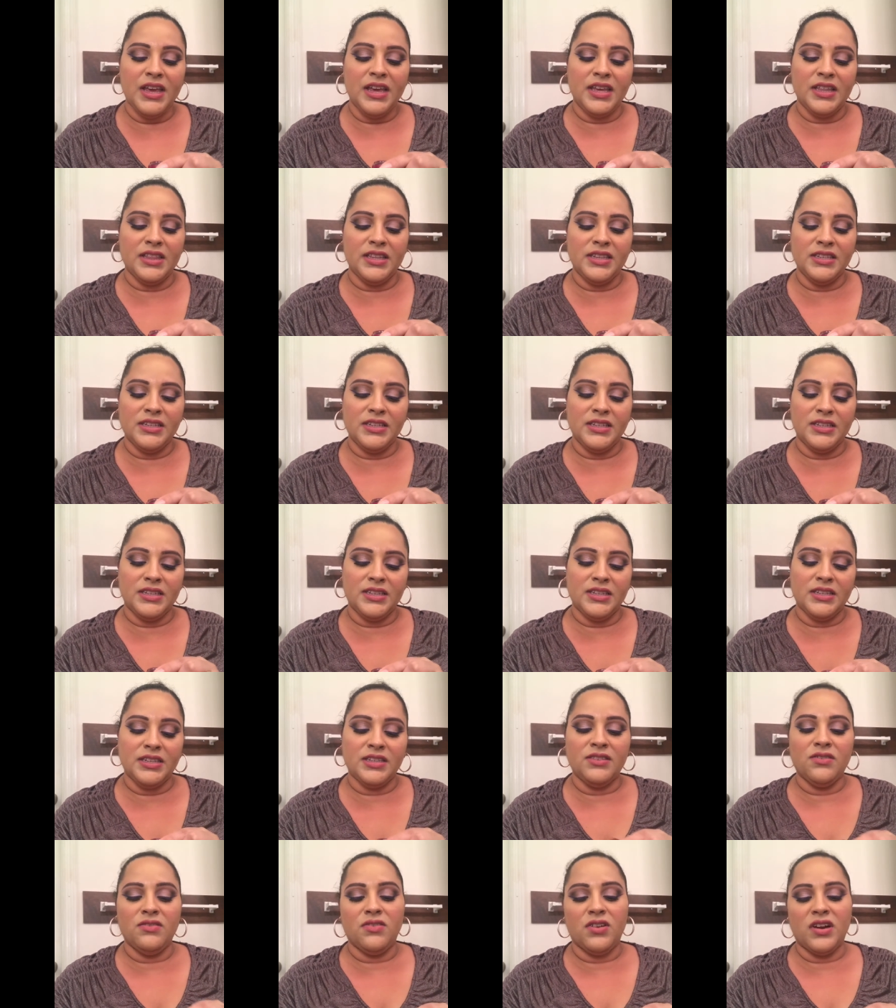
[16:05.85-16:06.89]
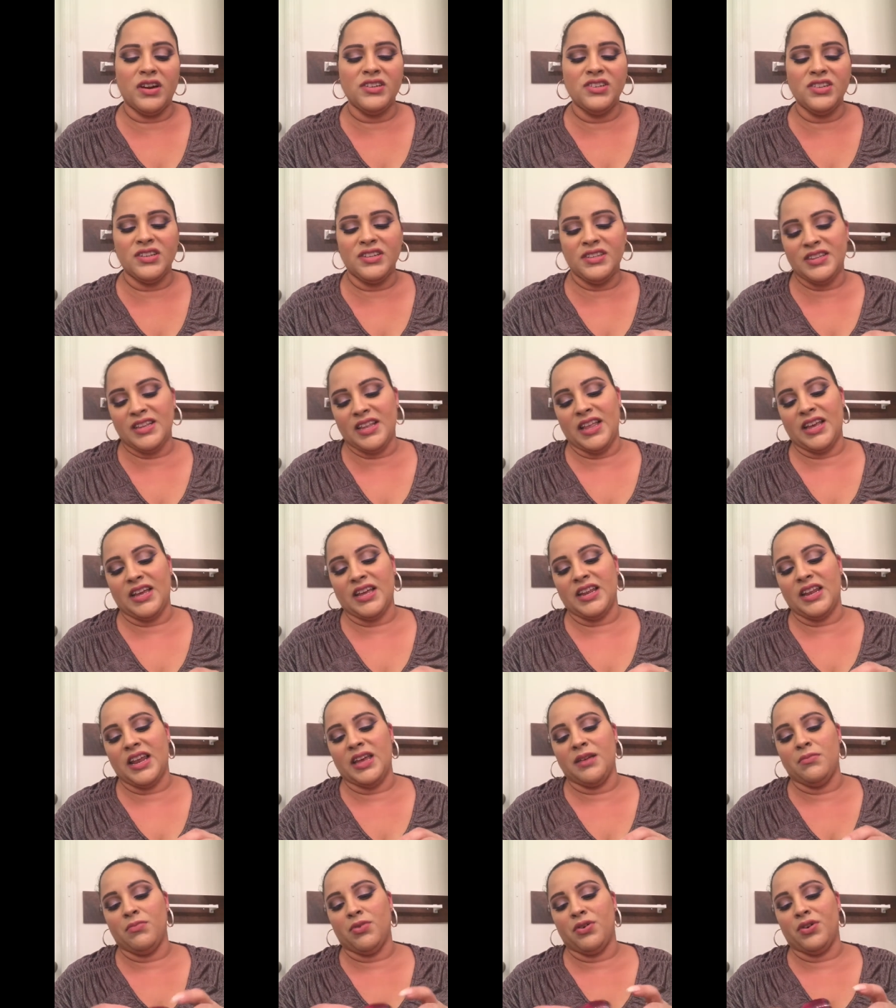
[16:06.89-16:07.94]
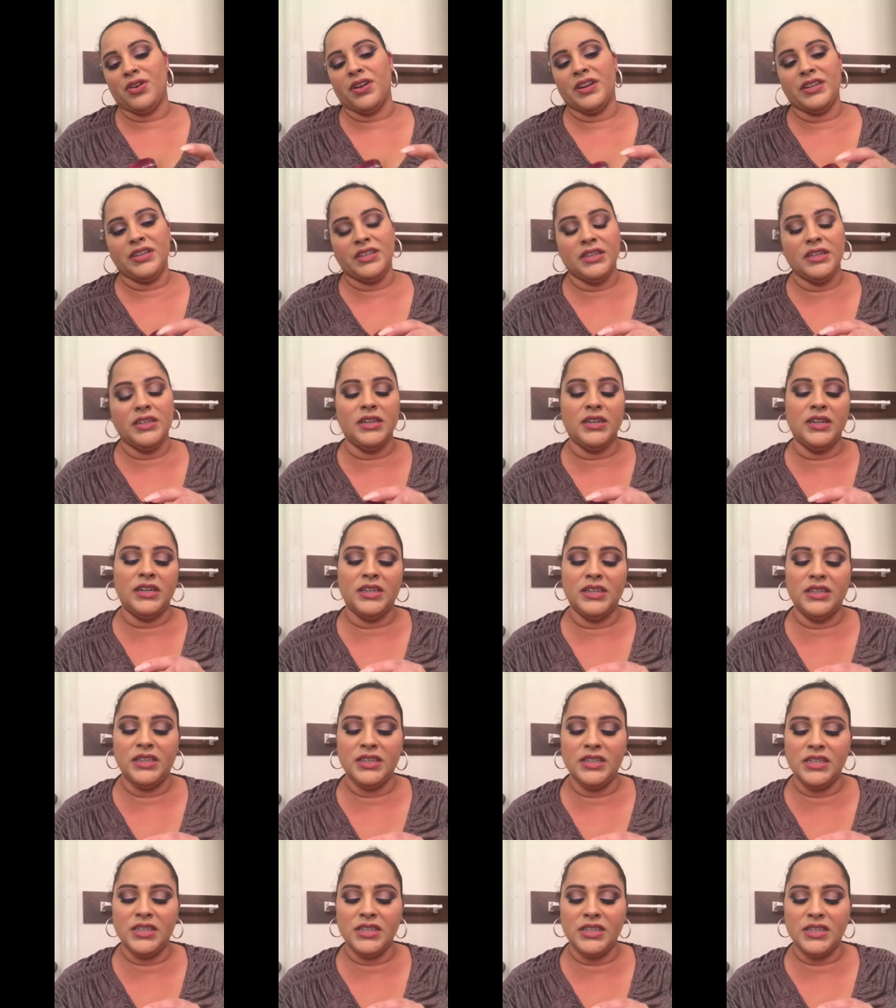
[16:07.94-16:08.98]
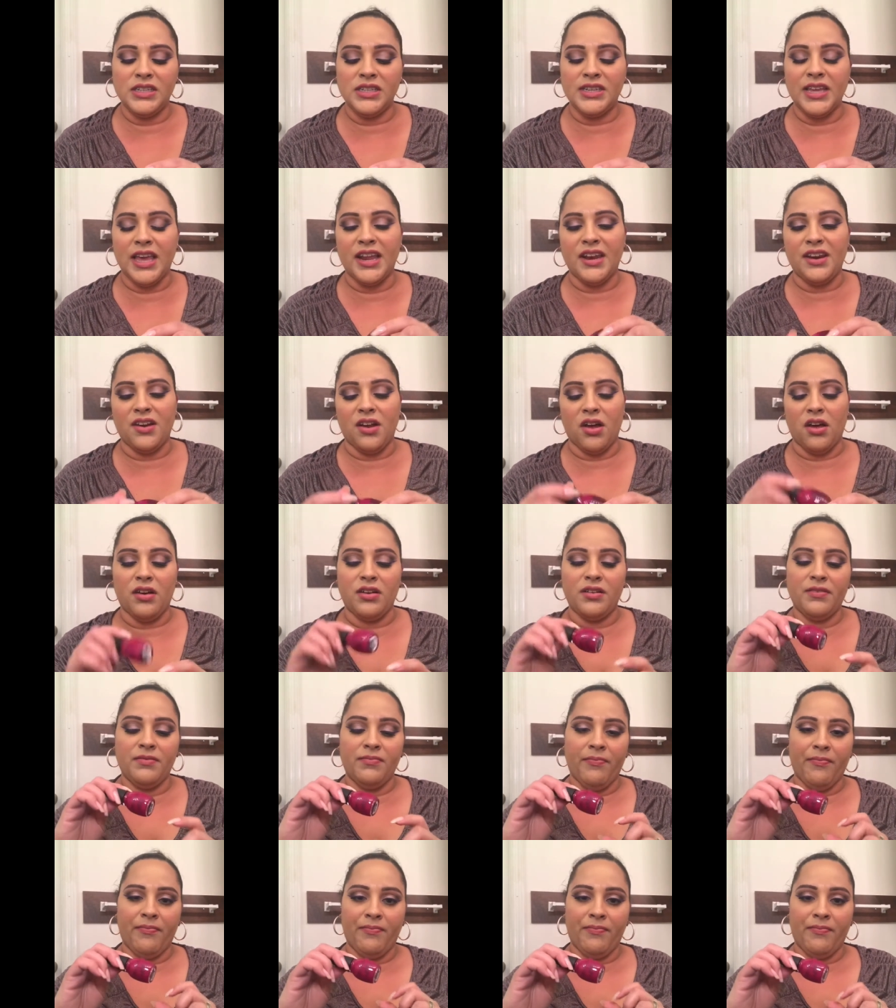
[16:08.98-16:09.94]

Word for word: And this is, or I should say like a light burgundy. This is Get It On.